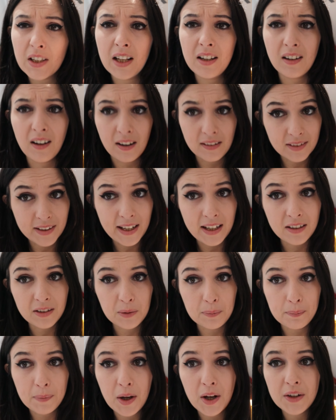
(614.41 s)
Last
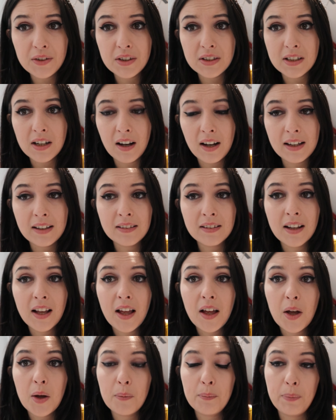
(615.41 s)
Kingdom merchandise,
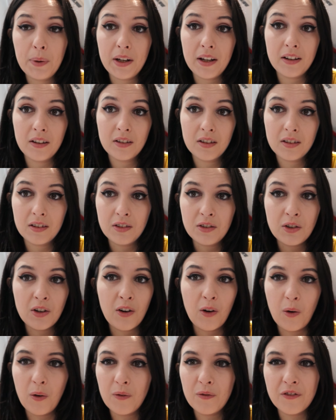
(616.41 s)
but it's
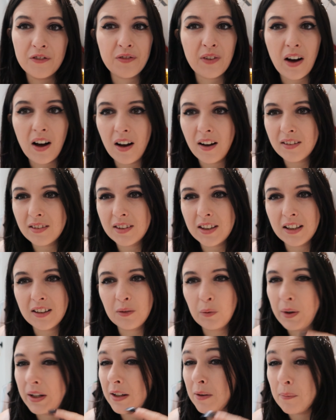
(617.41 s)
not vast.
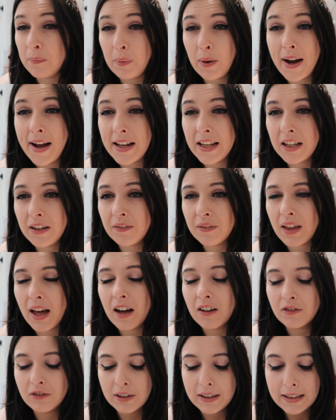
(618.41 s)
We didn't buy any of
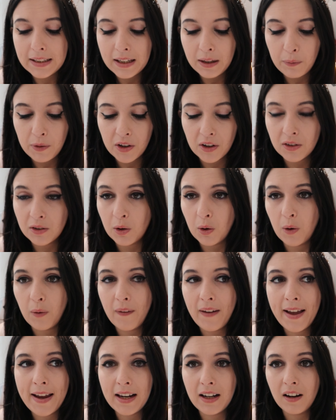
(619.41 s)
that really. We just
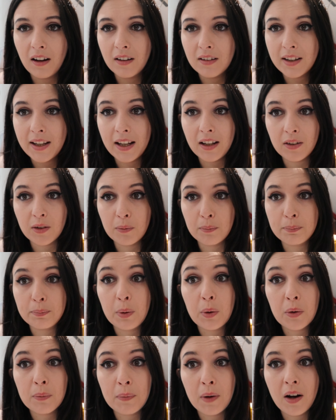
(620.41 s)
got a Last Kingdom
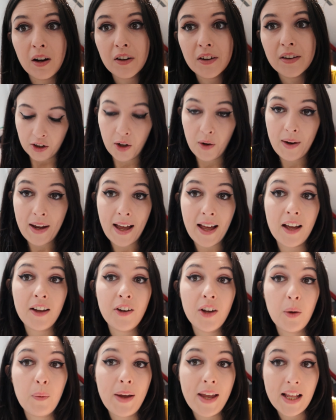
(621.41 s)
bookmark. So you
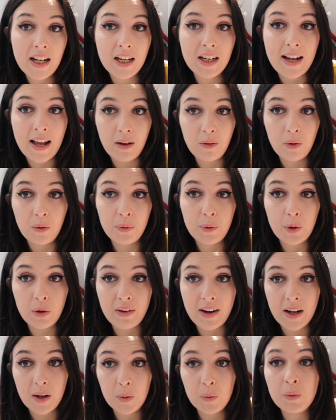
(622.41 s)
can go in and out of the
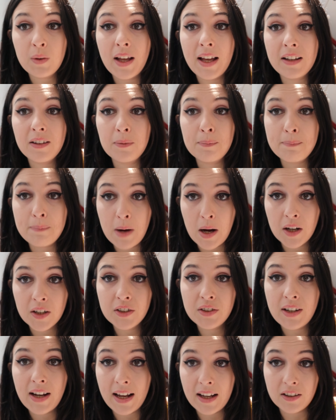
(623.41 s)
ground as
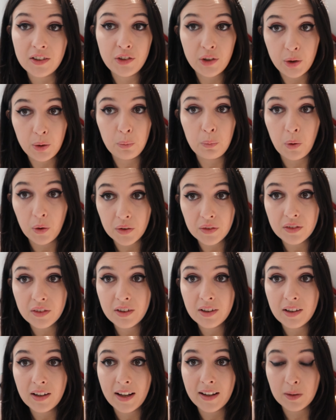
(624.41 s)
much as you
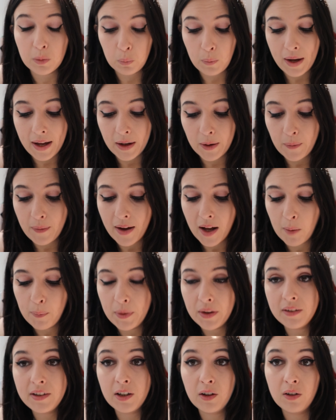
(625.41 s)
want as well,
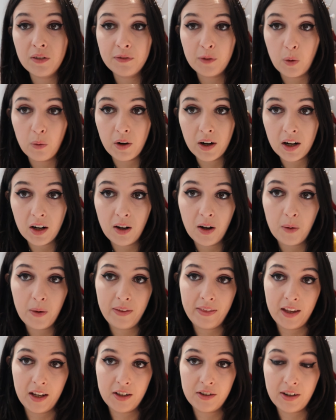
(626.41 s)
up until 4 o'clock
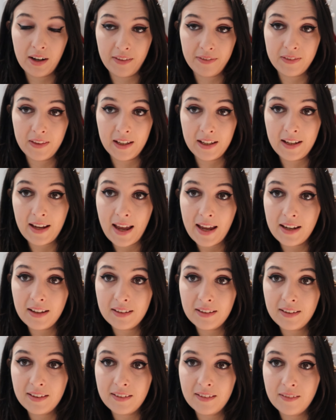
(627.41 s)
when they shut the
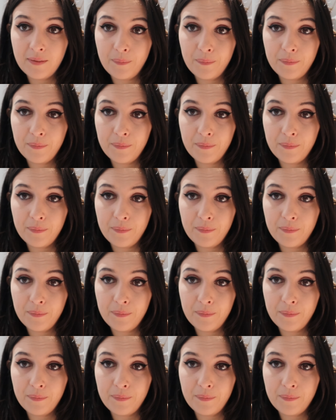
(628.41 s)
gates.